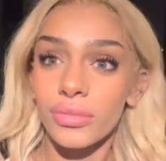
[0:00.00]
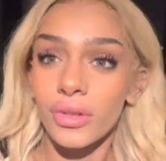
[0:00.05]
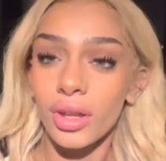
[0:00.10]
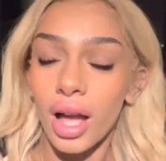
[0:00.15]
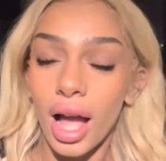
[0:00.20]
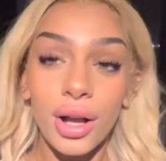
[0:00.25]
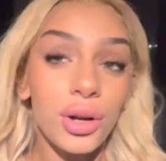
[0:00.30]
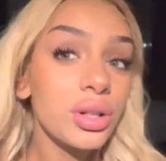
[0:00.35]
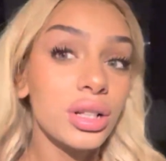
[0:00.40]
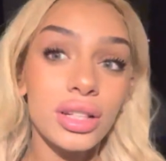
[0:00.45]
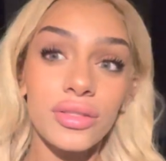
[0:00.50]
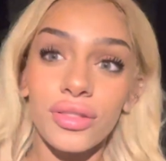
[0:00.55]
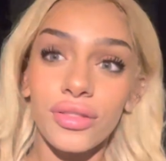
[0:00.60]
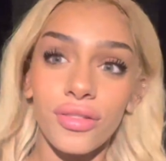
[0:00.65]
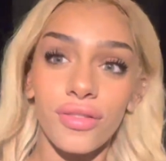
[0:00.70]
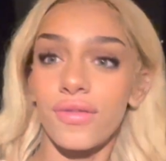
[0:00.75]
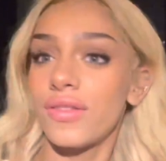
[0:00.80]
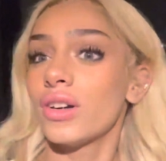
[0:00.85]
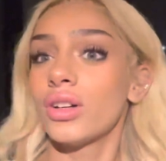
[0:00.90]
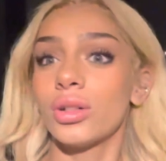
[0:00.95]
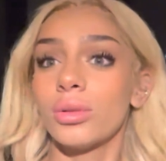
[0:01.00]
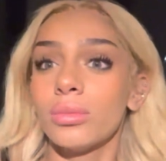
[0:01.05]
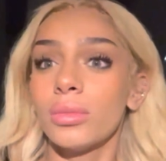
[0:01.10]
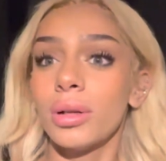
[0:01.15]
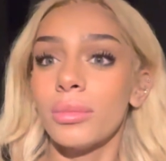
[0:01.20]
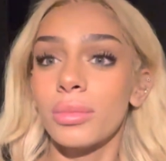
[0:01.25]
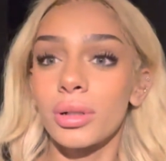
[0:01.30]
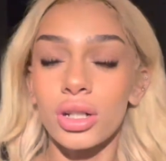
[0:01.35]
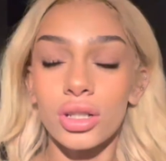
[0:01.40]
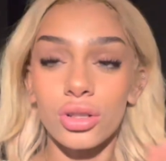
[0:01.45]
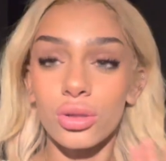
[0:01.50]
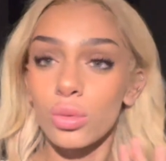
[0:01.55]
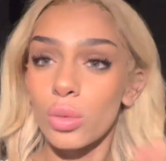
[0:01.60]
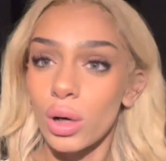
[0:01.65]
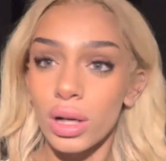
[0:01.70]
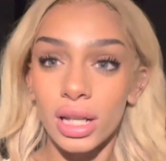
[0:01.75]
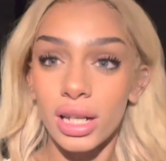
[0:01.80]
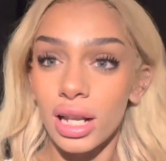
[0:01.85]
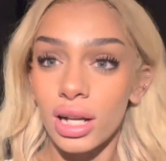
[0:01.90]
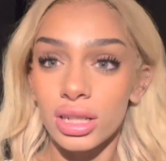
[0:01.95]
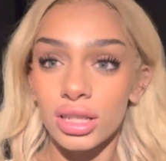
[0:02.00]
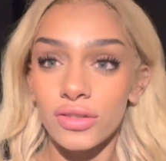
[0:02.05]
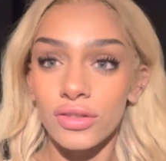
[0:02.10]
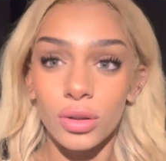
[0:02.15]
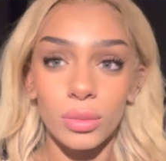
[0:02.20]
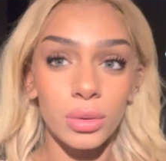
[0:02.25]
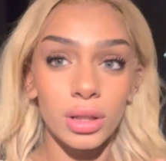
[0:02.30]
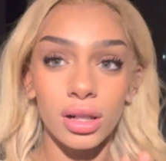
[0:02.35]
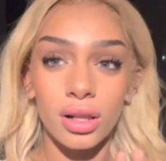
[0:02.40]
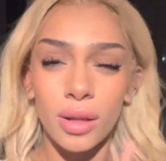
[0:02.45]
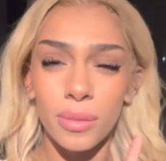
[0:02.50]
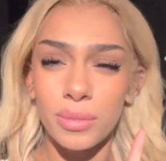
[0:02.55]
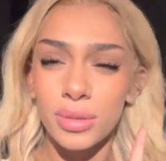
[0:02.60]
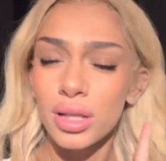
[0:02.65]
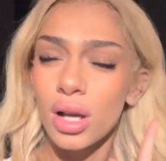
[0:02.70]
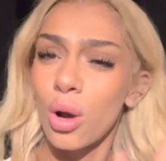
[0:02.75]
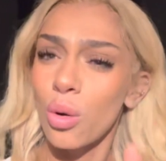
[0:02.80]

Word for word: I couldn't even film because you weren't allowed to film in the clubs,